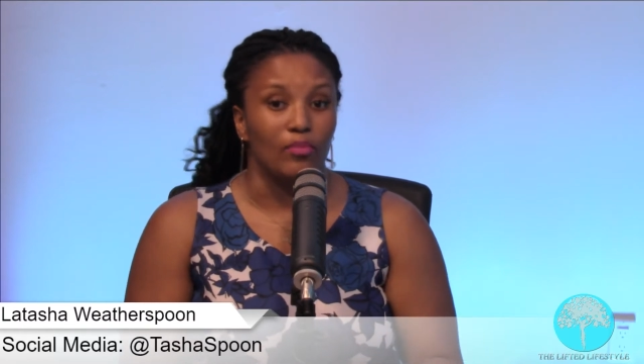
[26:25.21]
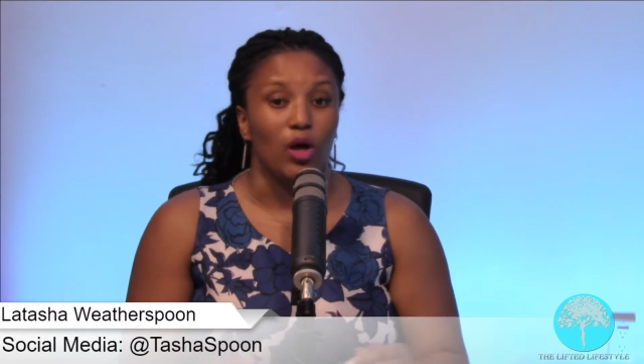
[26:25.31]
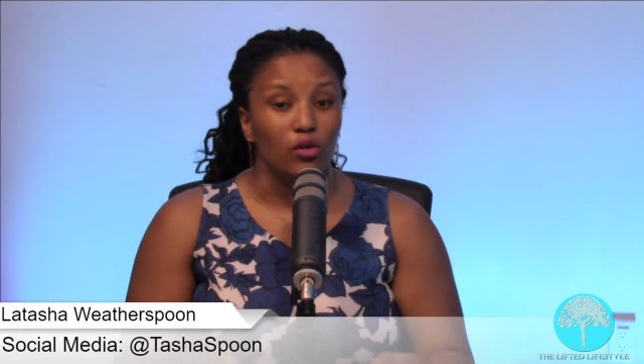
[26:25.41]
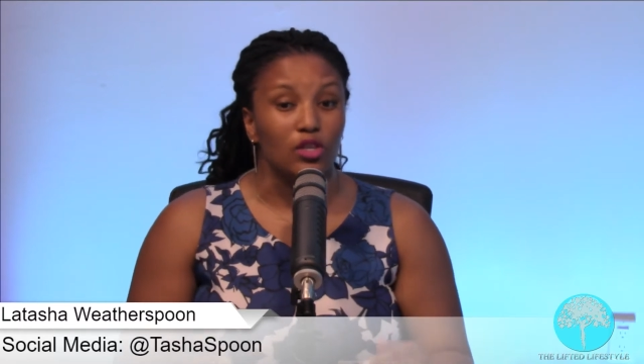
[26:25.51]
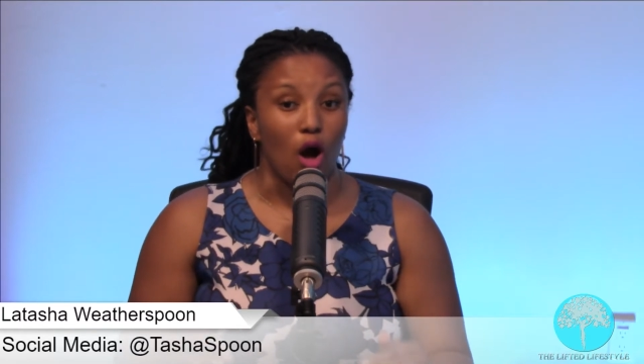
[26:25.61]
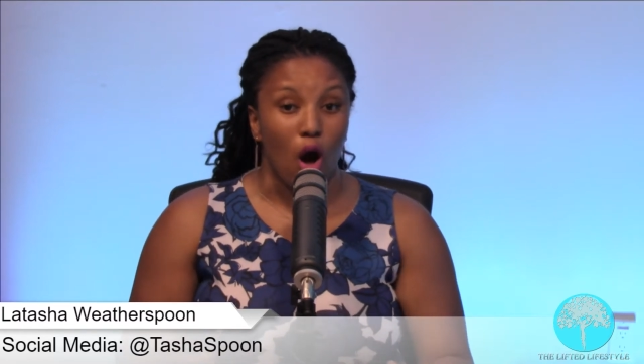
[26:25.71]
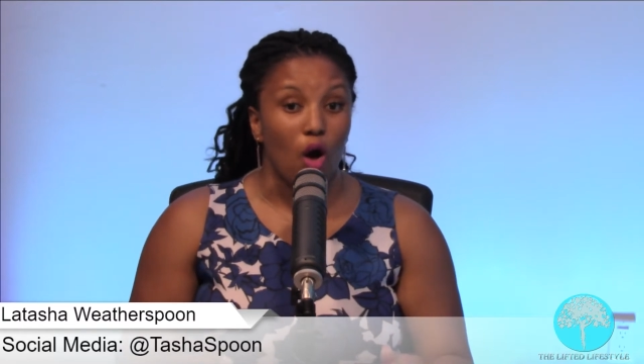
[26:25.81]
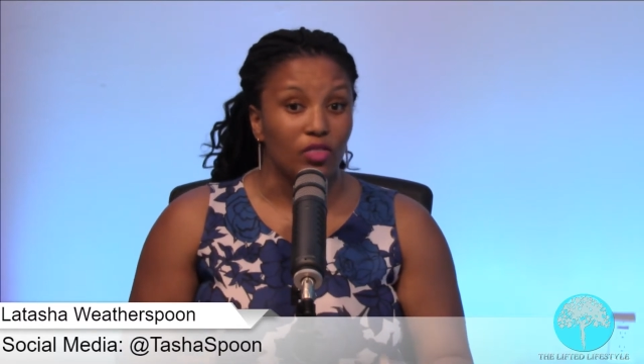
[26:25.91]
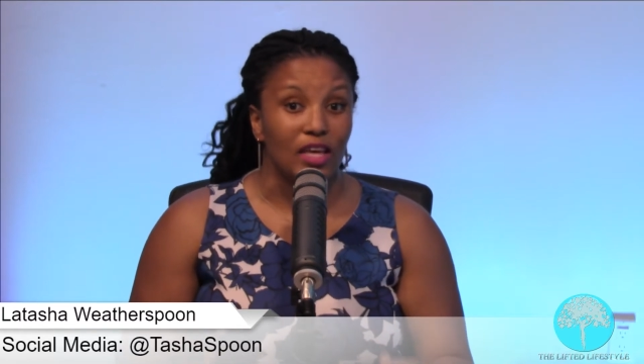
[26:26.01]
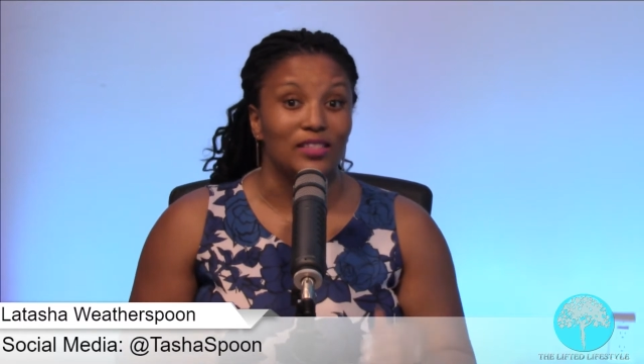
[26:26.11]
Those are
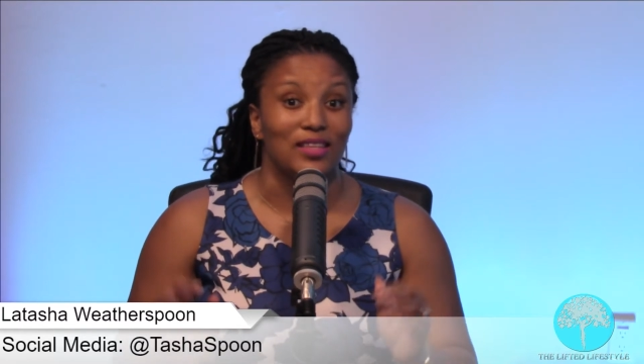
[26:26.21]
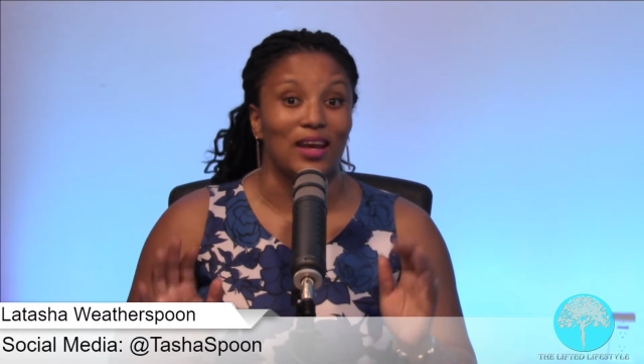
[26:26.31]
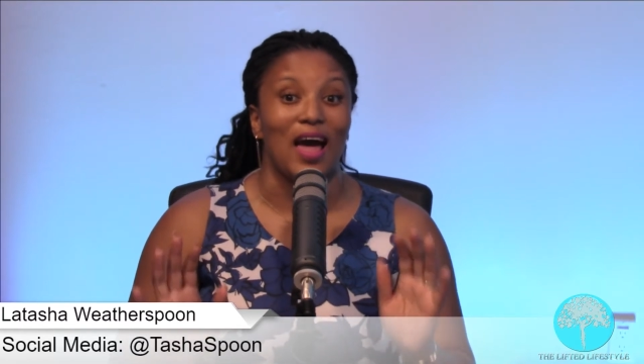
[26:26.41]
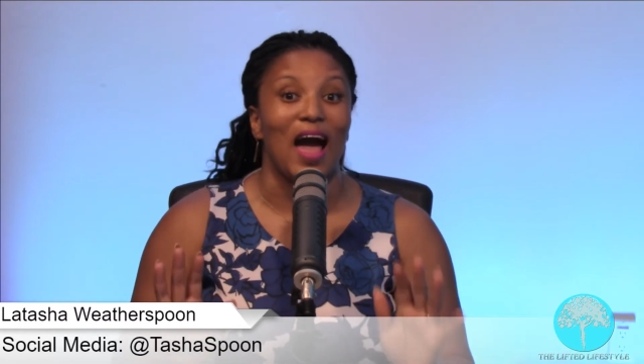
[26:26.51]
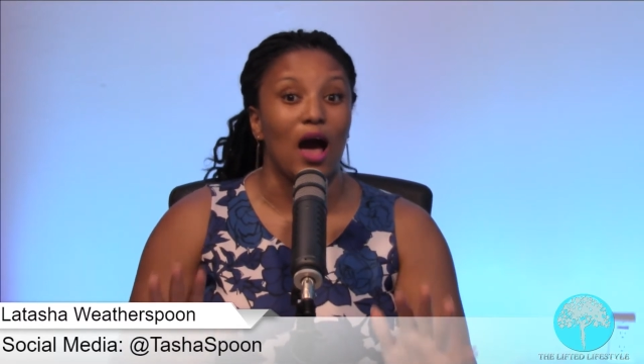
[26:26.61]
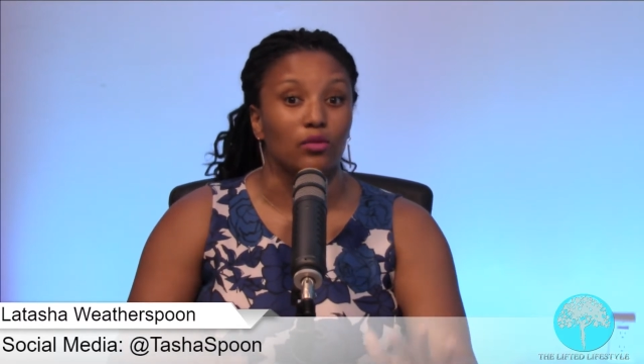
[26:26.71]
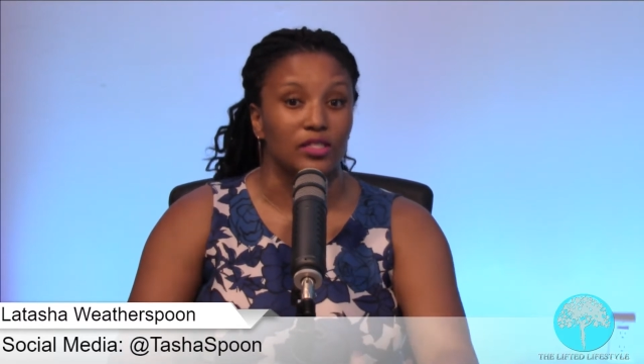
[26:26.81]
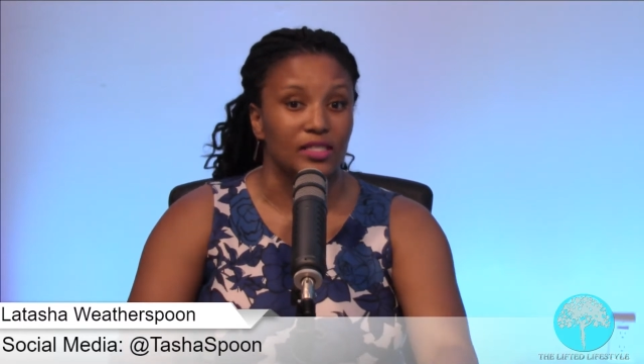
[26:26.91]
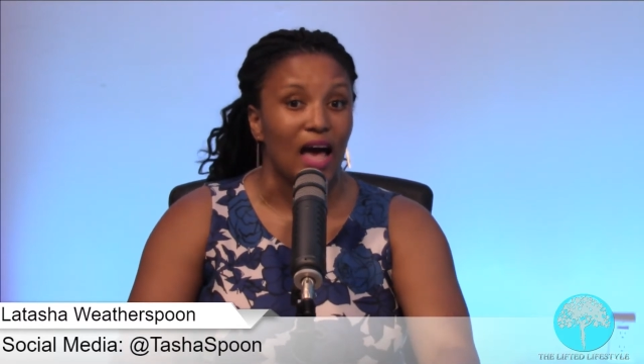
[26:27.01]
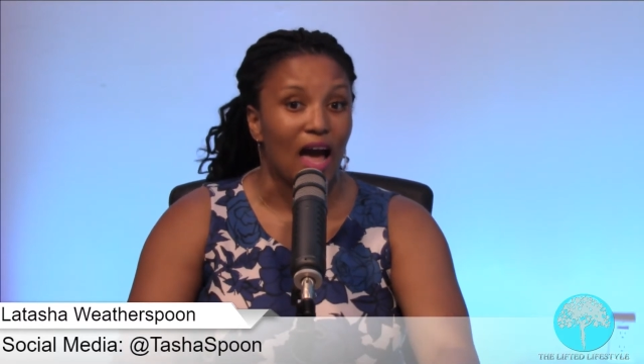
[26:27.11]
all things that are
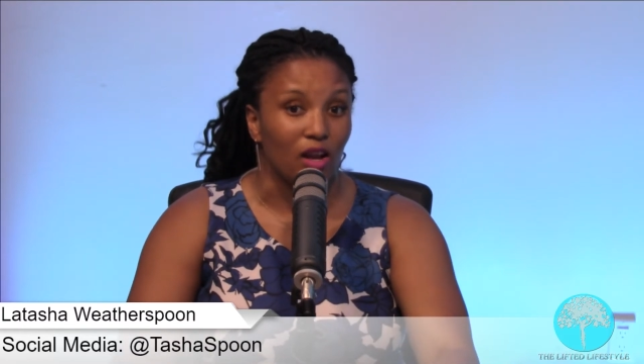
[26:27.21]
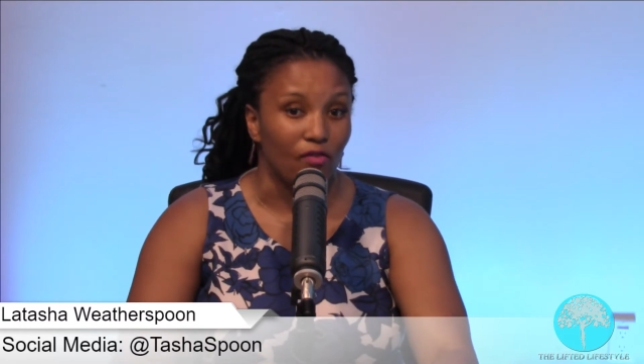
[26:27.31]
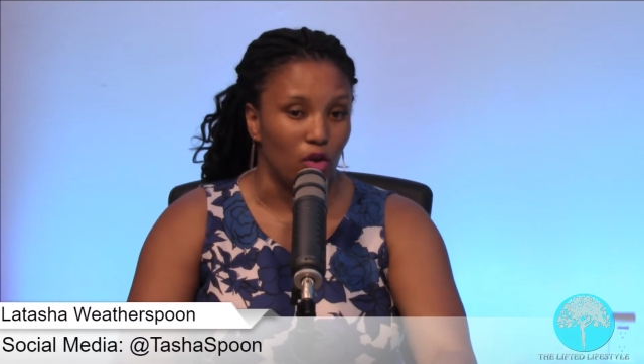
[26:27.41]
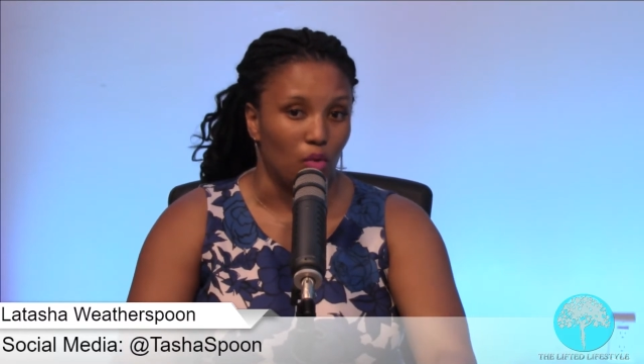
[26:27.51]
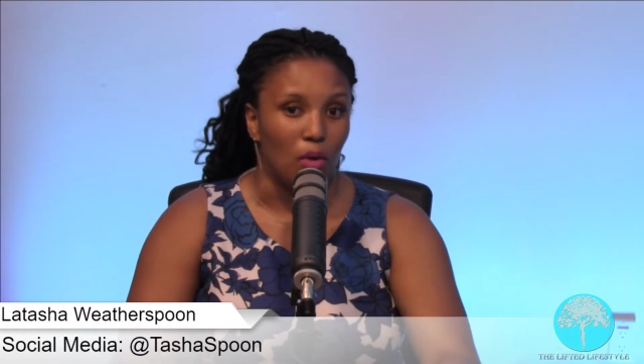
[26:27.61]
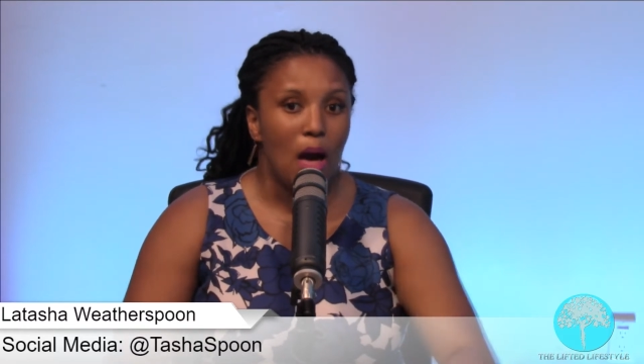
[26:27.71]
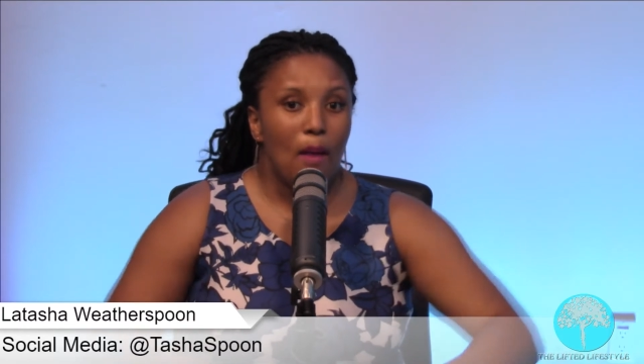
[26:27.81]
outside of you.